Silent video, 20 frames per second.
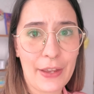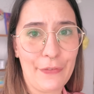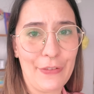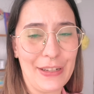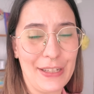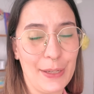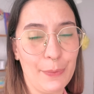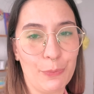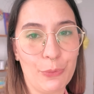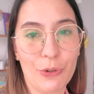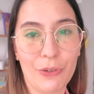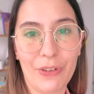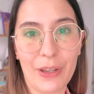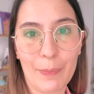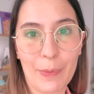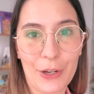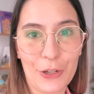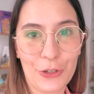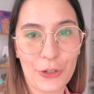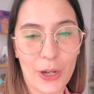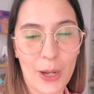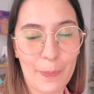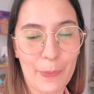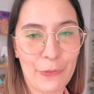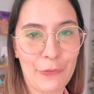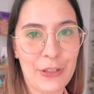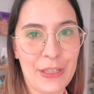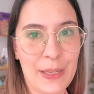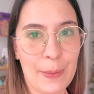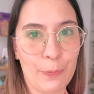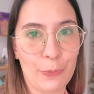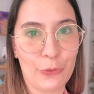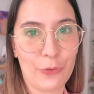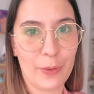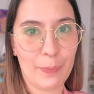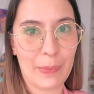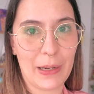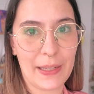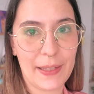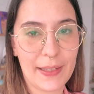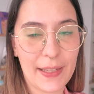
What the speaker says: if it's improving my shop, if it's improving my